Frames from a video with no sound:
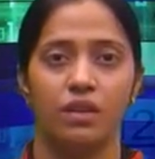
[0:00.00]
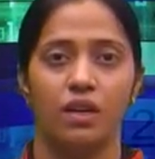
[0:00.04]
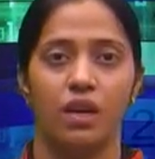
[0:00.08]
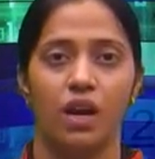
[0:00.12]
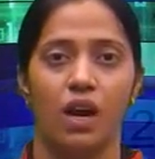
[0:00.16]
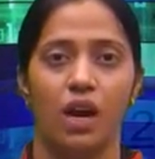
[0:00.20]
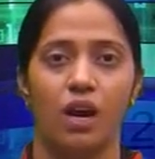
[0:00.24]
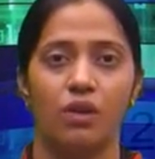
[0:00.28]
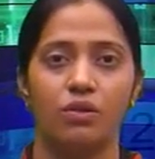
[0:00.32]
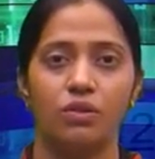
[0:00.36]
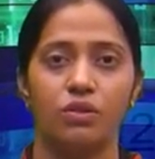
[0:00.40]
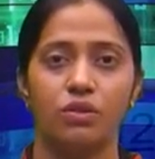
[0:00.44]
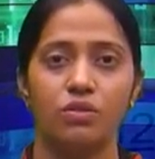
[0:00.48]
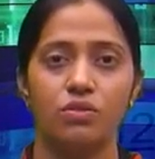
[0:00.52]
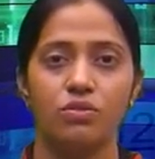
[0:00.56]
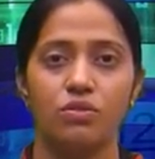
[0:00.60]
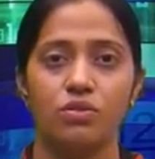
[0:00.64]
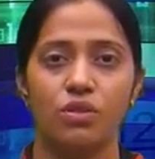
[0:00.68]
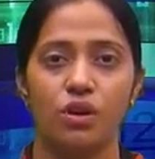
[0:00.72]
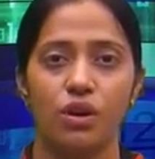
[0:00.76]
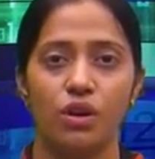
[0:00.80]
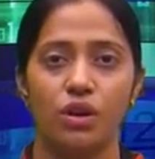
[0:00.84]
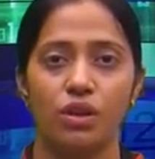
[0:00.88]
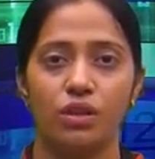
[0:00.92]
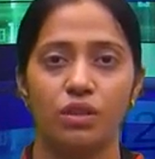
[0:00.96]
How to
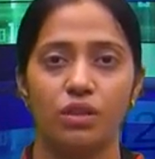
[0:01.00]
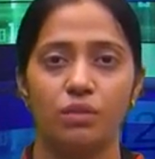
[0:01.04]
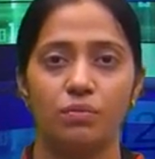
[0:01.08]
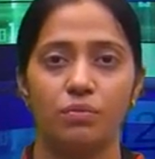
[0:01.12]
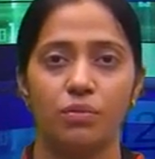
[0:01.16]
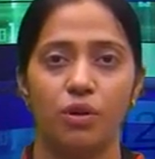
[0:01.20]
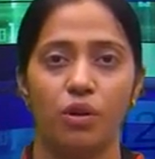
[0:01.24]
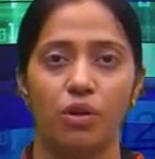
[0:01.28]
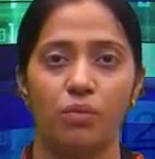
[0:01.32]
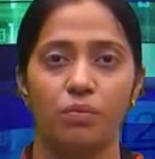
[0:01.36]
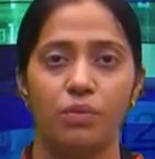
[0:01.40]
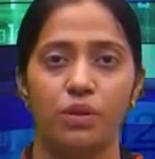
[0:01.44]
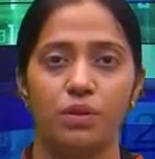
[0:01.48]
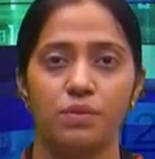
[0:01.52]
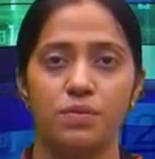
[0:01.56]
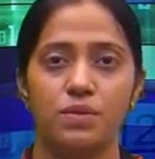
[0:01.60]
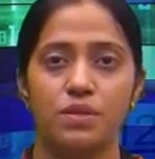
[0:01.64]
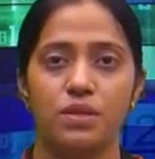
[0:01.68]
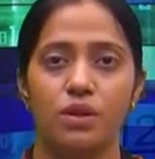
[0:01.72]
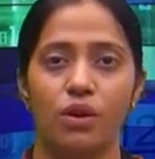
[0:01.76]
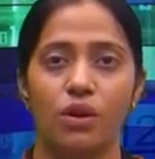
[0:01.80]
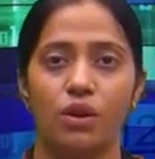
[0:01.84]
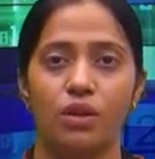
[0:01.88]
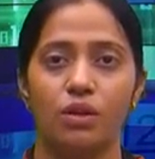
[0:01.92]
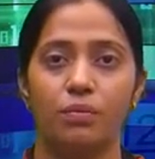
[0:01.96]
solve the problems
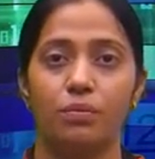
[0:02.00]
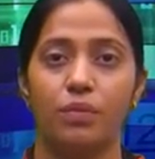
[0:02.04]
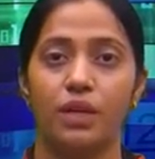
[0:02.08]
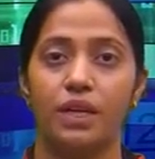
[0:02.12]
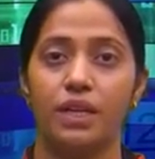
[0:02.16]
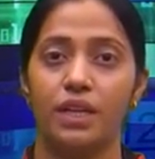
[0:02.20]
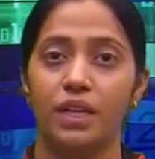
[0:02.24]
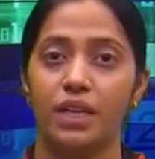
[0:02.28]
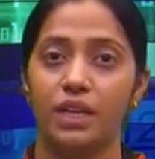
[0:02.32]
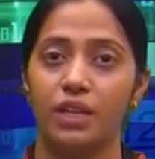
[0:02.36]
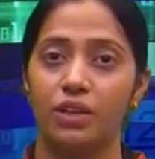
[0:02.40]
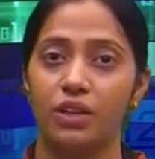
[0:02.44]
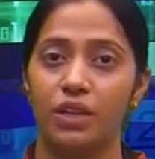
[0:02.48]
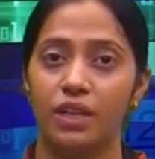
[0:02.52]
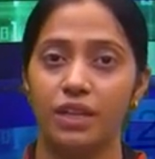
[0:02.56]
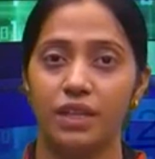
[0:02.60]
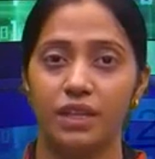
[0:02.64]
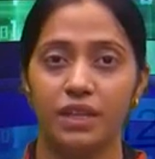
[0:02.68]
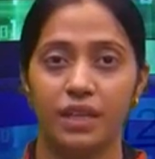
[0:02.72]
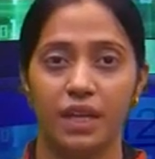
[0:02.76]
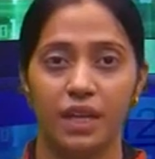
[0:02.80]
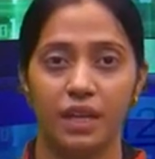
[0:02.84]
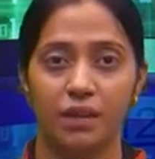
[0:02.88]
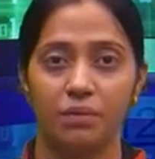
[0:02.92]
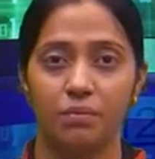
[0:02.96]
on a particular
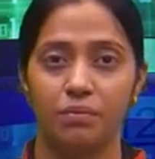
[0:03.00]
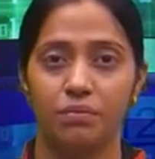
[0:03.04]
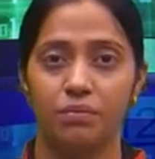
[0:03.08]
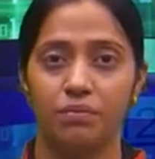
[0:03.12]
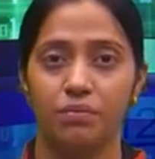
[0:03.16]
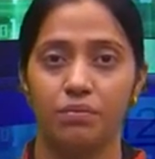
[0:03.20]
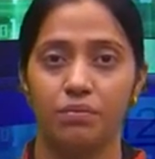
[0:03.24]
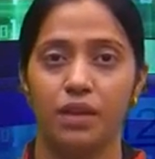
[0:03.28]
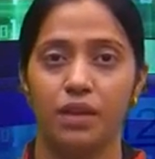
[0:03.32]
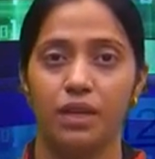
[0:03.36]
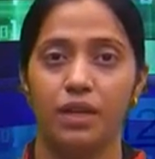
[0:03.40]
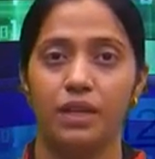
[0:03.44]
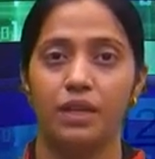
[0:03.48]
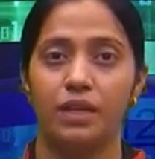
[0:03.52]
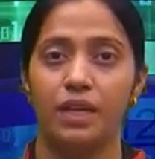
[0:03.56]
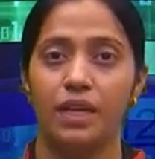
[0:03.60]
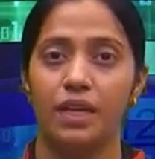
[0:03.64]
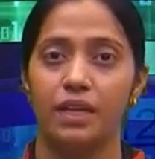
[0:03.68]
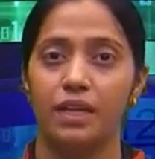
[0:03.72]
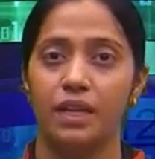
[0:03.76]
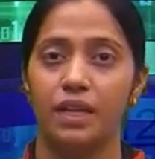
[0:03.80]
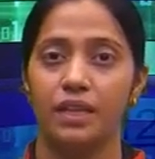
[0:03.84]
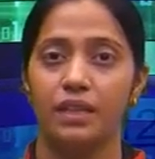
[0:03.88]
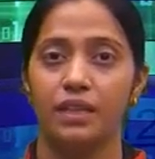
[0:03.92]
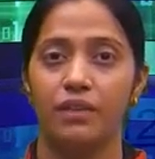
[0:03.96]
type,
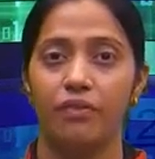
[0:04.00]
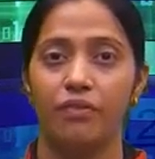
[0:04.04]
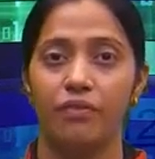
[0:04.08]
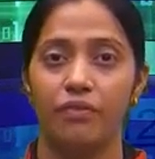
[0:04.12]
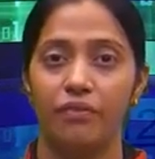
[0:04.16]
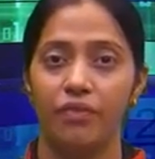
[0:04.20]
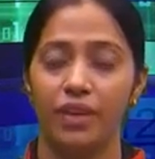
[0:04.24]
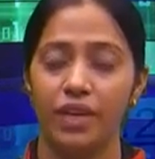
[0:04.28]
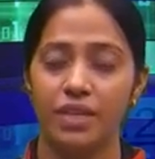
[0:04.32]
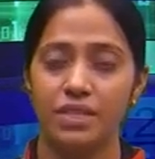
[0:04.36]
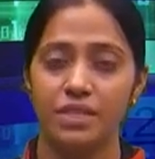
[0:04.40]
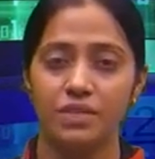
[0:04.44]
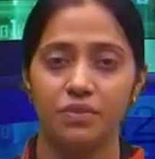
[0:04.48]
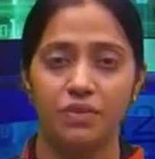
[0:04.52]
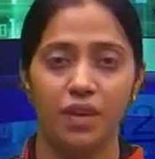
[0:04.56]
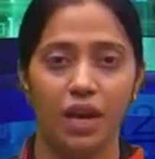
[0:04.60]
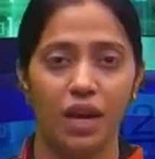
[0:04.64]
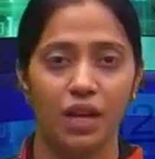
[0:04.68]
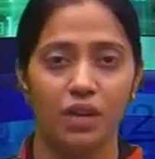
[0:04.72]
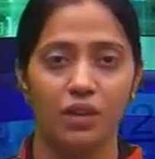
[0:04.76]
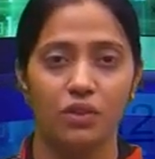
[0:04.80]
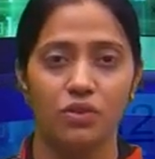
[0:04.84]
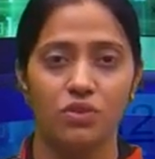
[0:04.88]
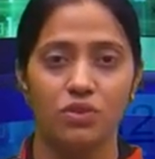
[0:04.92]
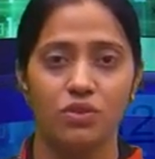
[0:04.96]
taking the fixed
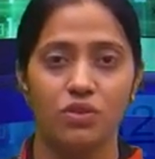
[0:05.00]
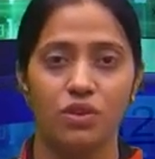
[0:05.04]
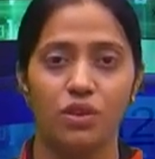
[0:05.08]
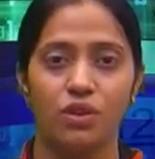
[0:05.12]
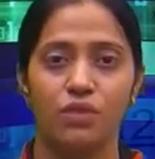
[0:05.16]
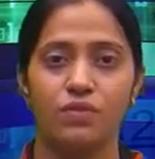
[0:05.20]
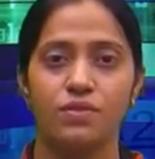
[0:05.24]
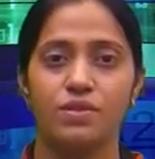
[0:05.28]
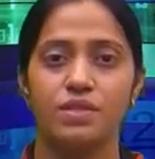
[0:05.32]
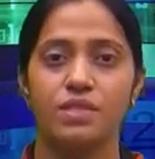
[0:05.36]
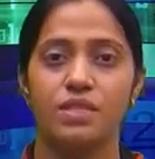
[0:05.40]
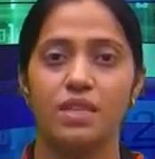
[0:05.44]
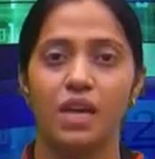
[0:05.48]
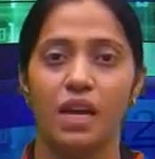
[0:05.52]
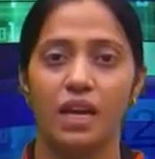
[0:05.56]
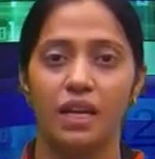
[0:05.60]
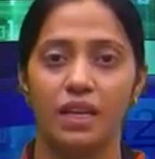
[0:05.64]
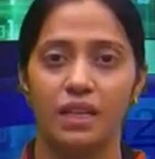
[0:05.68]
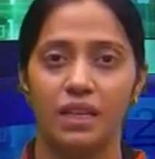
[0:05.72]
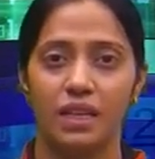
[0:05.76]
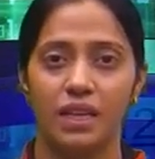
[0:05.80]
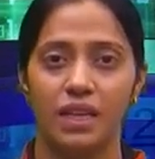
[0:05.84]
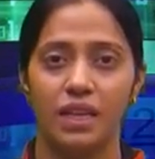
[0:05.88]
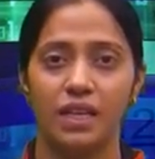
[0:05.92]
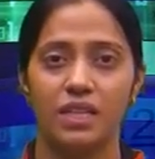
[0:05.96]
values of
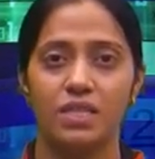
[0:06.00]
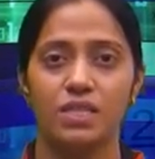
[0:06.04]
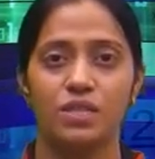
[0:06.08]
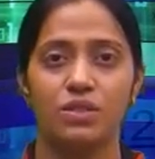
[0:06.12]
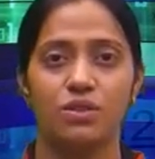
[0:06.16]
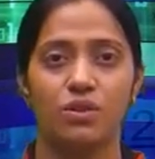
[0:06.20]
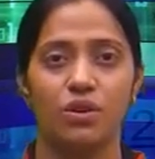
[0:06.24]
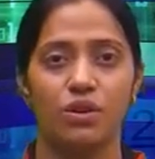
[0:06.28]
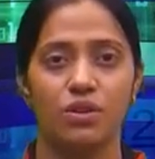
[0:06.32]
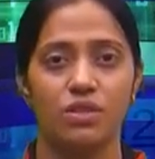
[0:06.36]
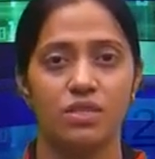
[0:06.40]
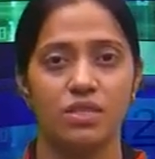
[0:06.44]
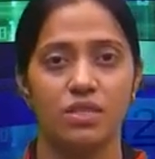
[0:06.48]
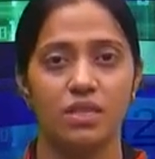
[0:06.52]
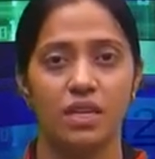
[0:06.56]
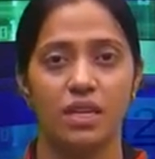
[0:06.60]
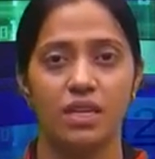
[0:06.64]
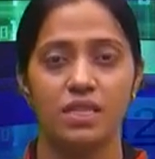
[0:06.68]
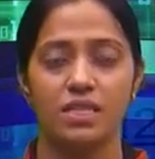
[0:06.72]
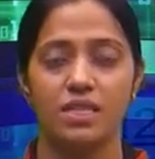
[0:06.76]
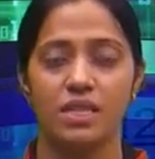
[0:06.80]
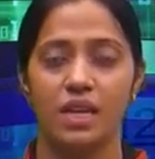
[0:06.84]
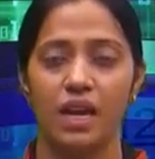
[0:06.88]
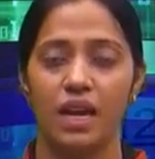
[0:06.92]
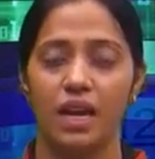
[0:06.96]
sin x, cos
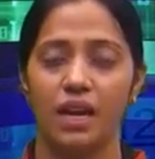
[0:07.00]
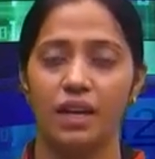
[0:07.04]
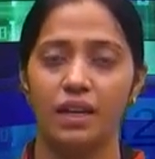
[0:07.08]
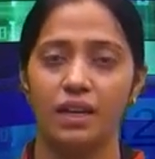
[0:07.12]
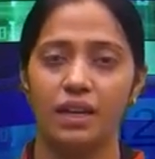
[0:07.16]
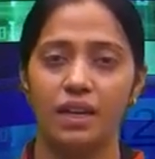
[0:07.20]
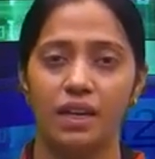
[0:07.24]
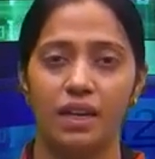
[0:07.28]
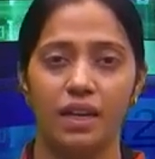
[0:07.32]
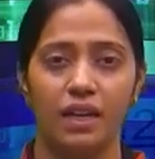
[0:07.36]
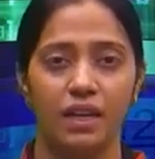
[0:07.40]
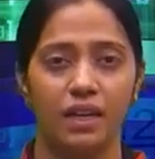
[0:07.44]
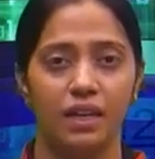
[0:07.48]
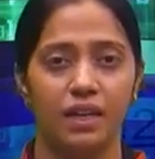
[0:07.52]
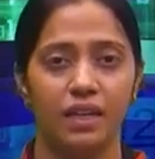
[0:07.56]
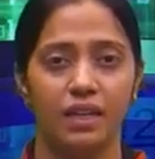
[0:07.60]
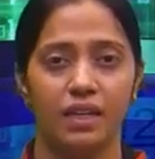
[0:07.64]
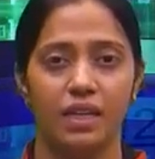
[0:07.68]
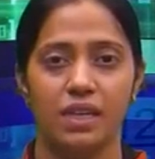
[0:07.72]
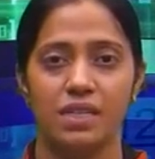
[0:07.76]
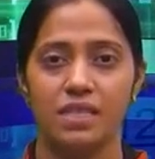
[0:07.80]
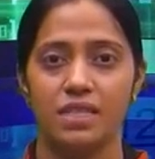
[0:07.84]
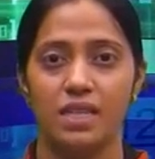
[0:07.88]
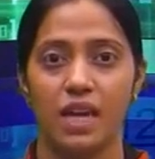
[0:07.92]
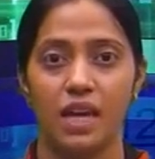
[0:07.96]
x and
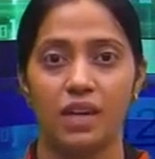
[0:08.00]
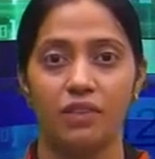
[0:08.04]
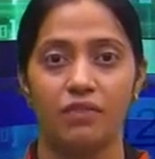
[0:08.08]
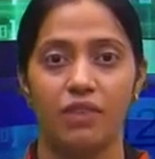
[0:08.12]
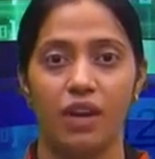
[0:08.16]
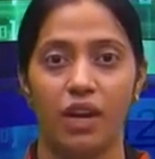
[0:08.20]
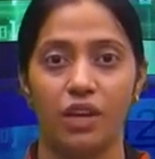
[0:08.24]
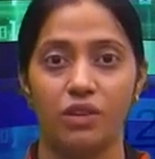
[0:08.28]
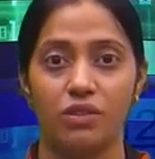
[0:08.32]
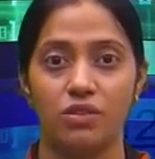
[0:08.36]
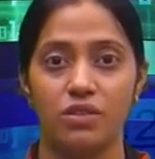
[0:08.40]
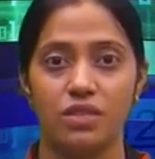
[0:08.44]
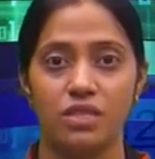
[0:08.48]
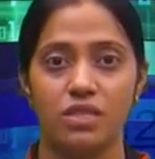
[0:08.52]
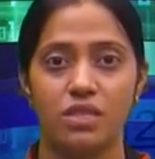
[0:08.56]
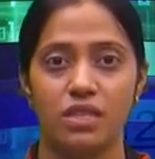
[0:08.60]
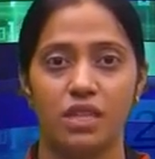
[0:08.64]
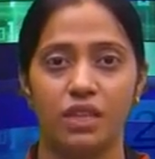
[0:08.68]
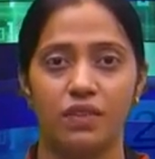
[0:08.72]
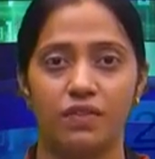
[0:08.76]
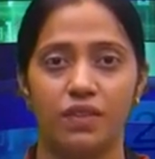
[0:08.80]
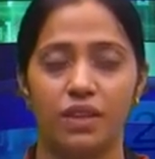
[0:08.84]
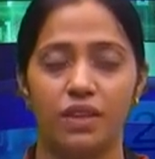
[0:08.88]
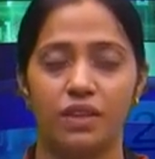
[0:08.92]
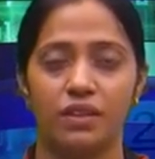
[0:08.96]
dx. That values is
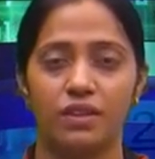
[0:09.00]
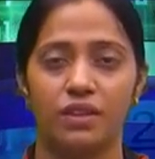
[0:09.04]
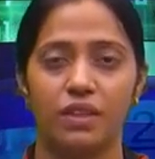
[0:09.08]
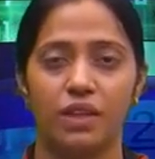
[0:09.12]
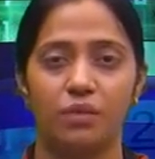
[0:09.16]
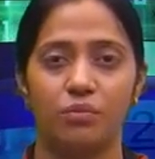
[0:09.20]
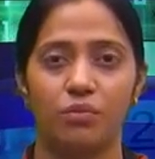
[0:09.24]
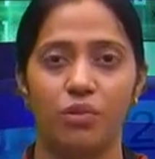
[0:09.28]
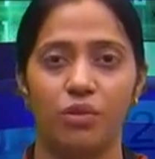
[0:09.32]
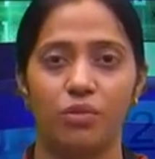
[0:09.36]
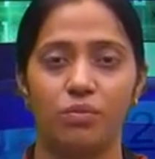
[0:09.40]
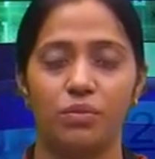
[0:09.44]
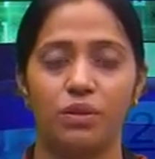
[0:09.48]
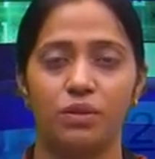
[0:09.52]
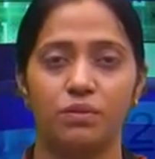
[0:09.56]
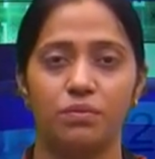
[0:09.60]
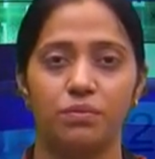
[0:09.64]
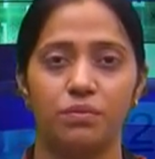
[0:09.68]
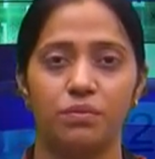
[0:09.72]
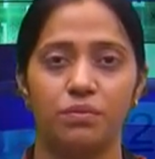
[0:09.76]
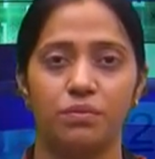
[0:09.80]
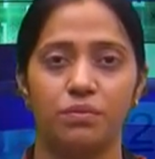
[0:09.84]
given on that problem.